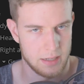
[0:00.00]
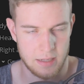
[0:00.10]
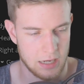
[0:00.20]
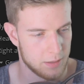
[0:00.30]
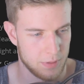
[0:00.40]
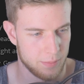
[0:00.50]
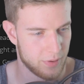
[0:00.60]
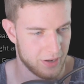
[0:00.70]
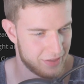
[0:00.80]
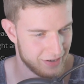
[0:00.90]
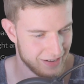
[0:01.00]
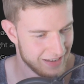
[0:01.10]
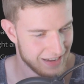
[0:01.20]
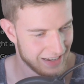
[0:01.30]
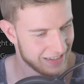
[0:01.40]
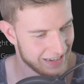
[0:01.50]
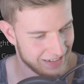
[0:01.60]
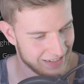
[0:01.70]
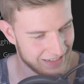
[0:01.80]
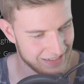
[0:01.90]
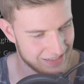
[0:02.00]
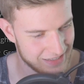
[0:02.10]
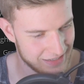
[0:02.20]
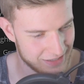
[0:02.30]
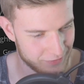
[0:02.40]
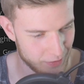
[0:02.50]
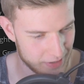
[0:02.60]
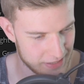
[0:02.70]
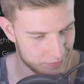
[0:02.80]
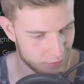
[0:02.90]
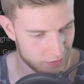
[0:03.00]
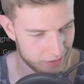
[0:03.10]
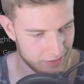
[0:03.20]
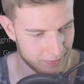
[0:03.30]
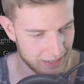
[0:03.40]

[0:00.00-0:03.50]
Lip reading: I can't be bothered. Again, like, it's focused more on the